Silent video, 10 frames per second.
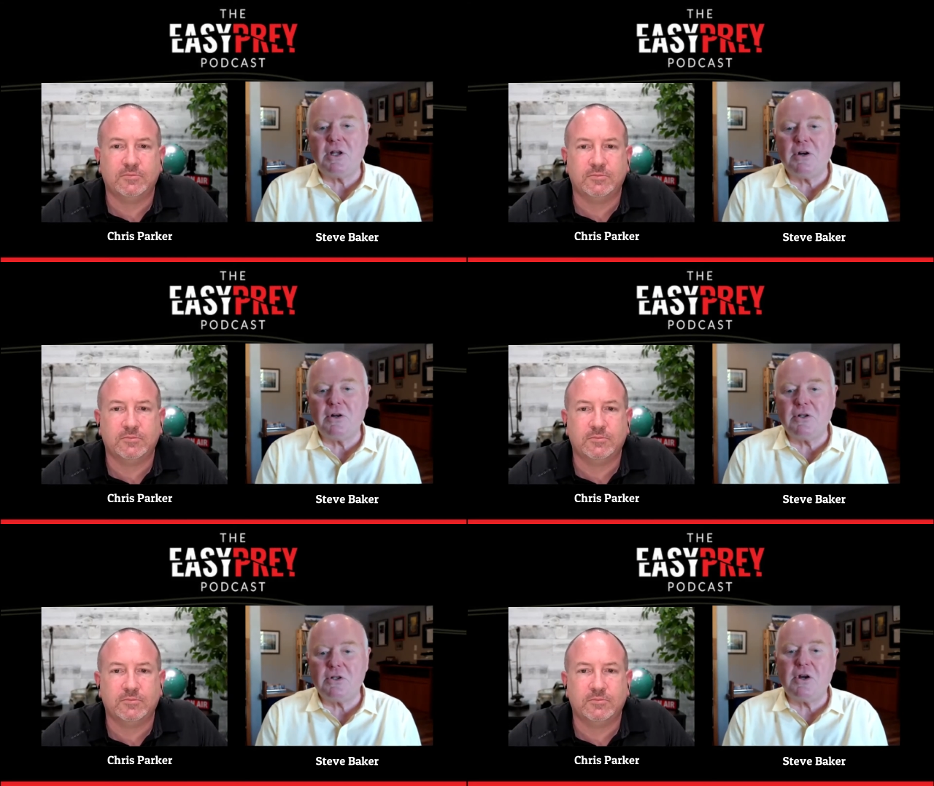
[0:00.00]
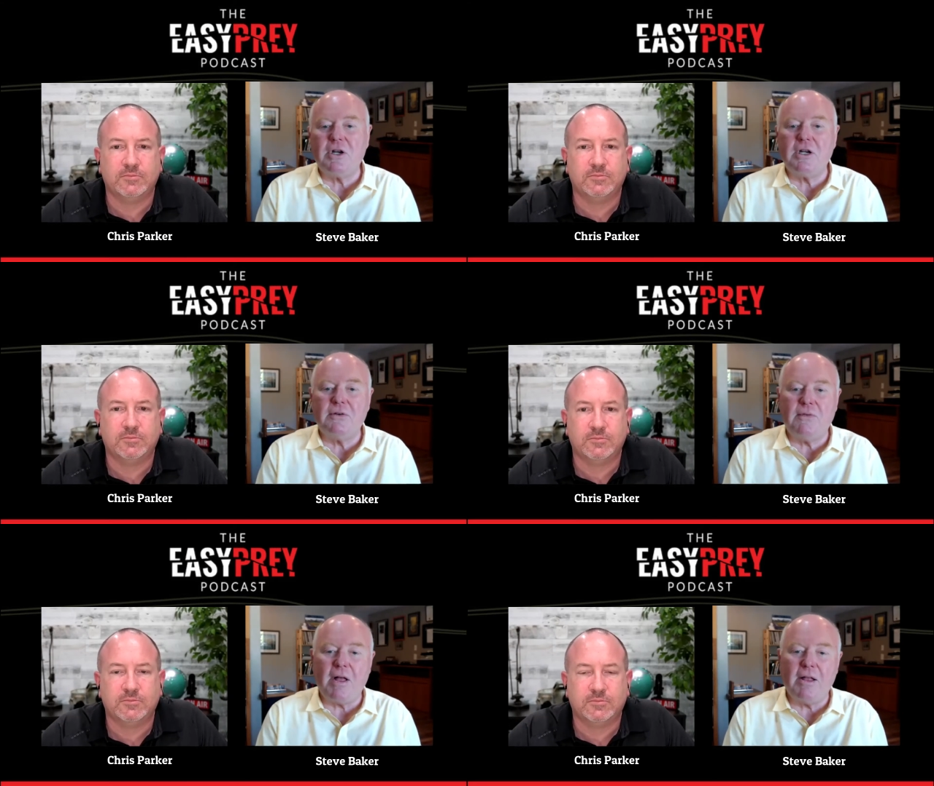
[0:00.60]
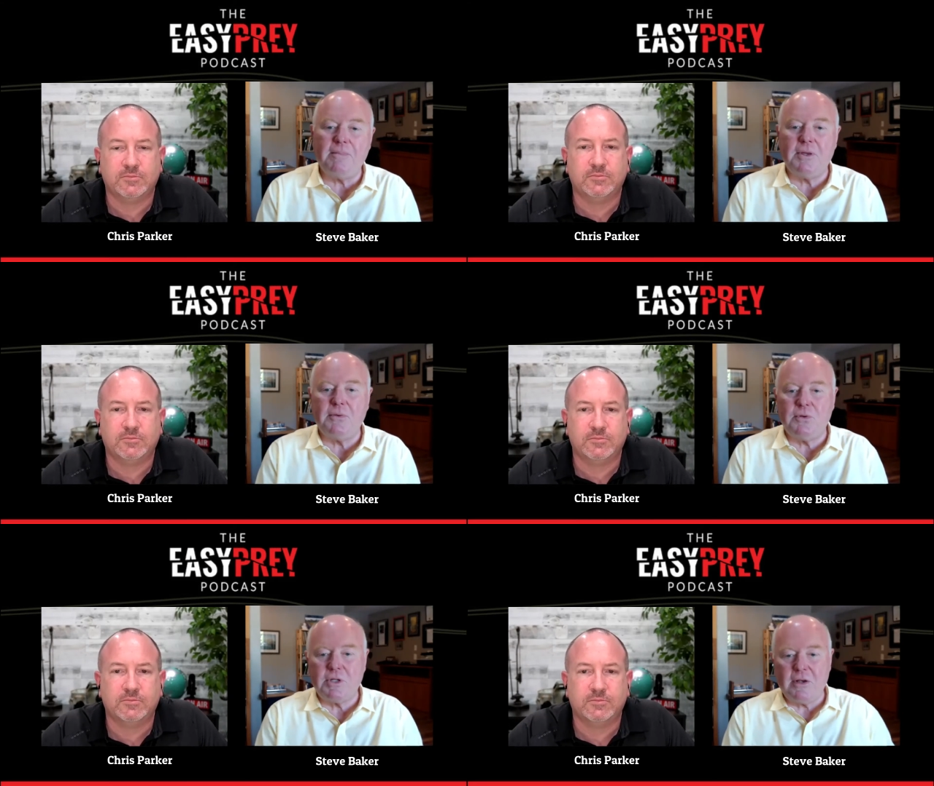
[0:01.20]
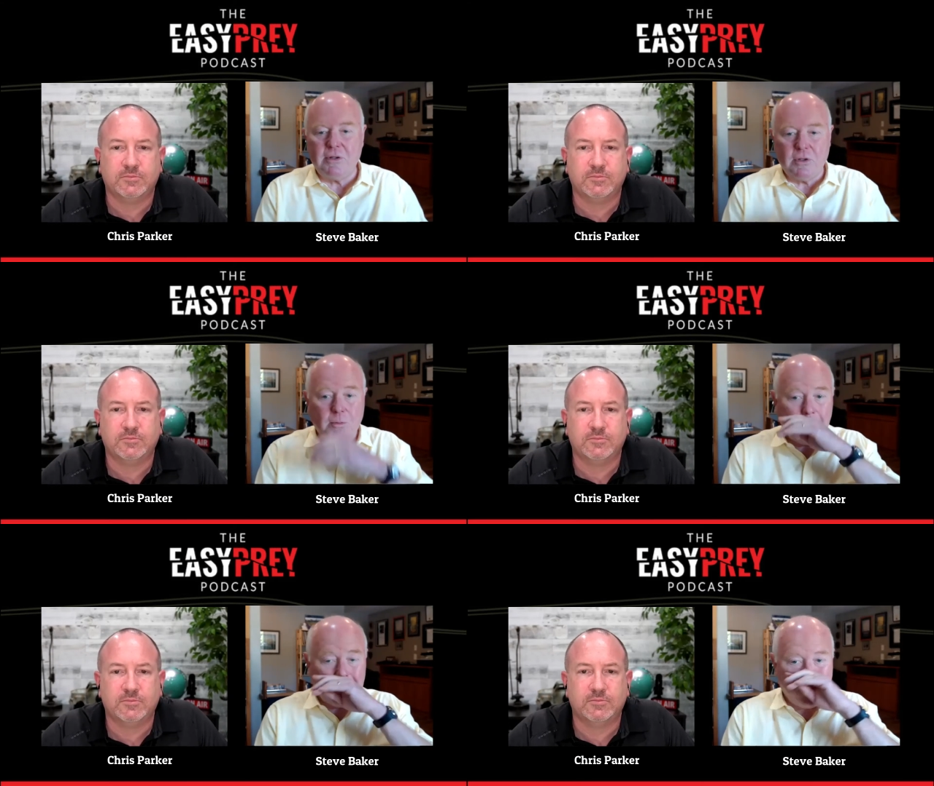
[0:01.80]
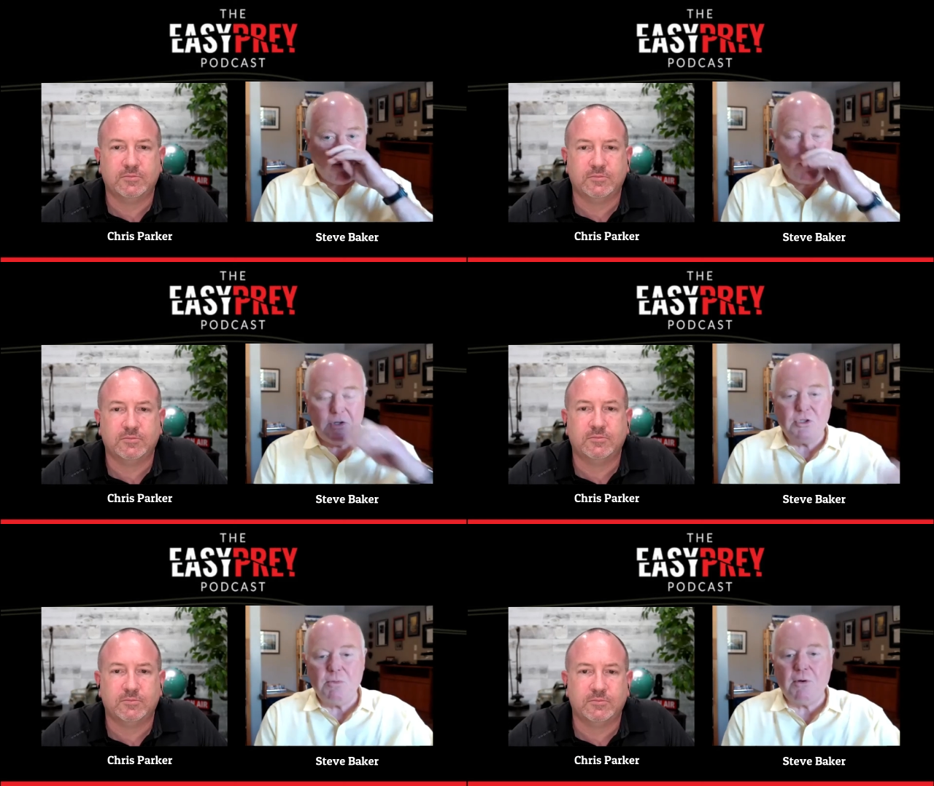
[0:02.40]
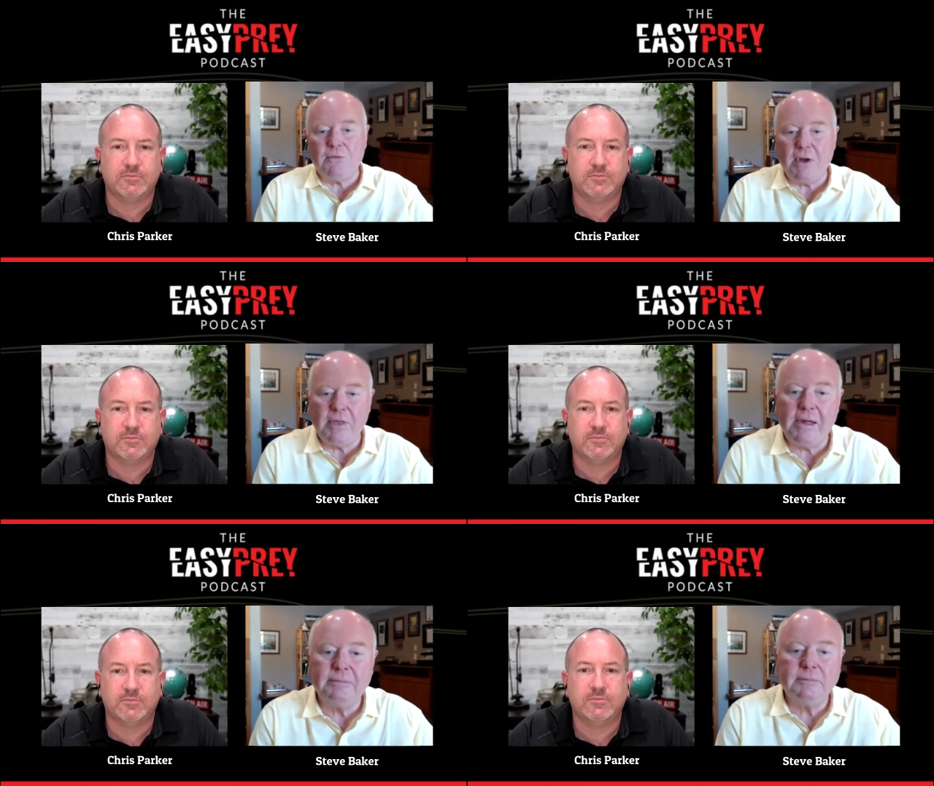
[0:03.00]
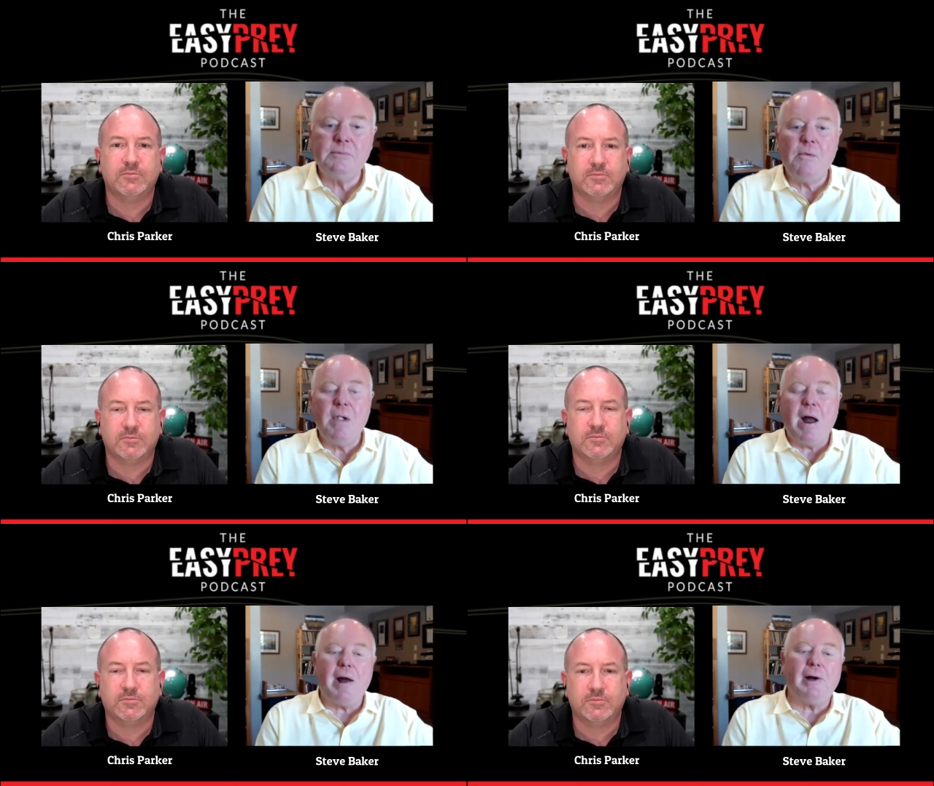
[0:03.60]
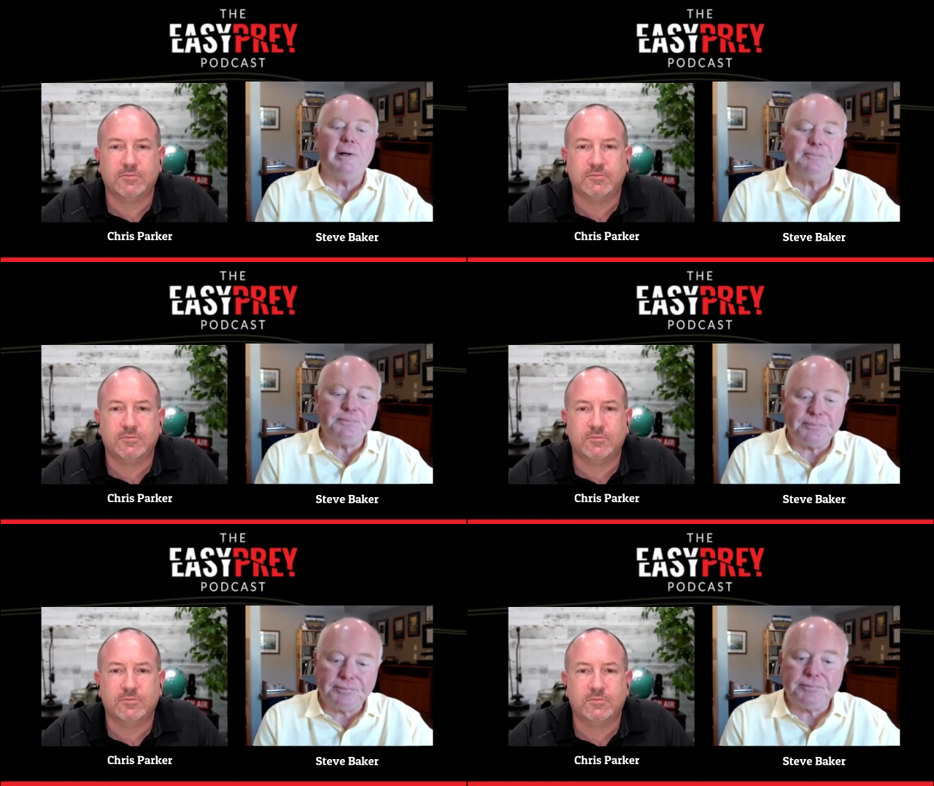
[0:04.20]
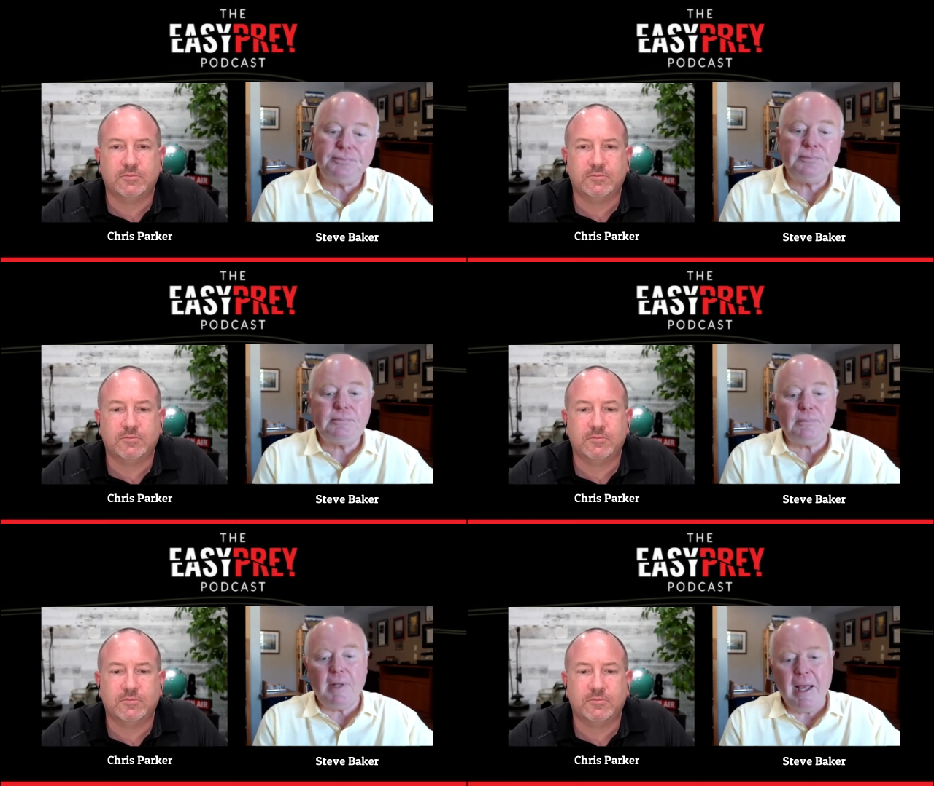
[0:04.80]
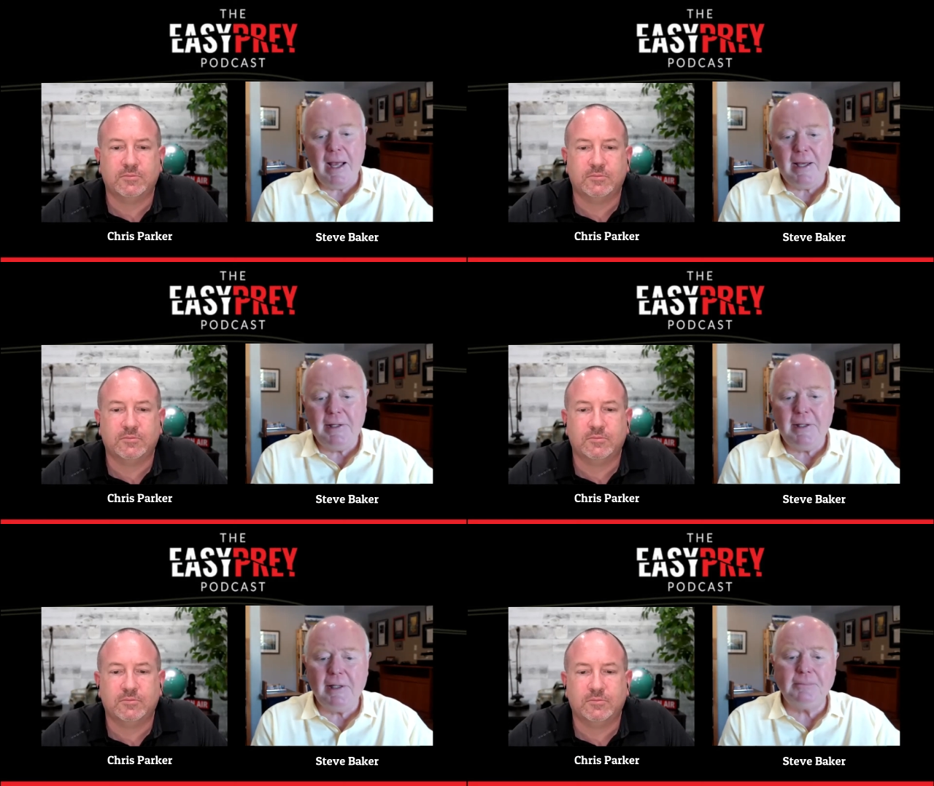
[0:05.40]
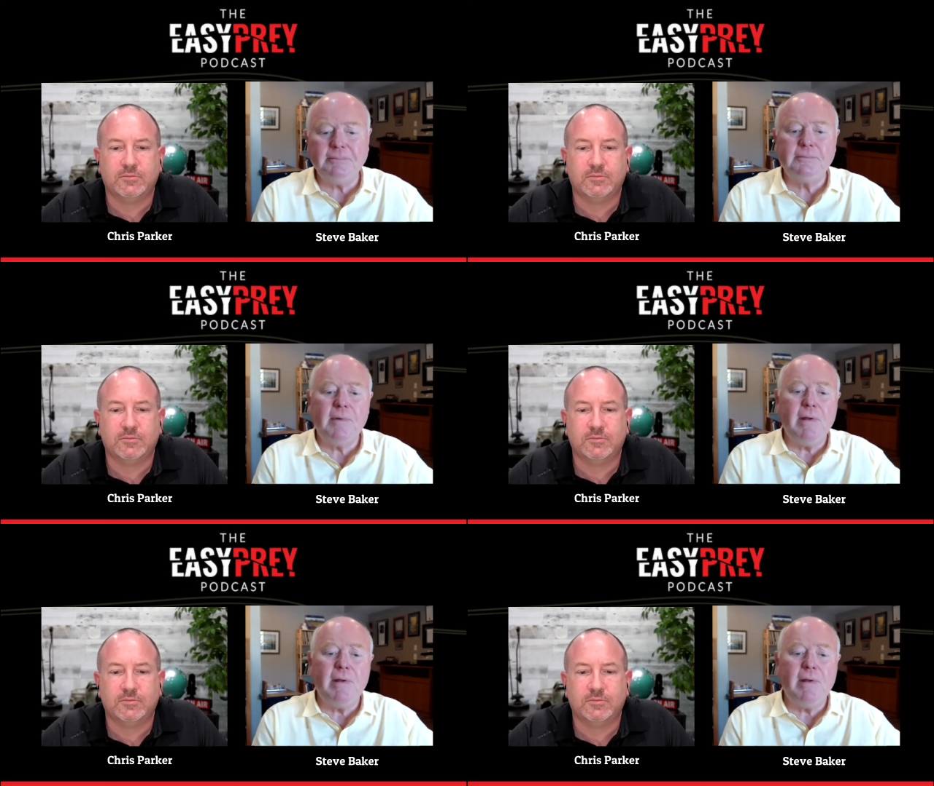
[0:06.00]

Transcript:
Speaker 1: that are starting to develop that sounds a little bit more consumer friendly, um, and um,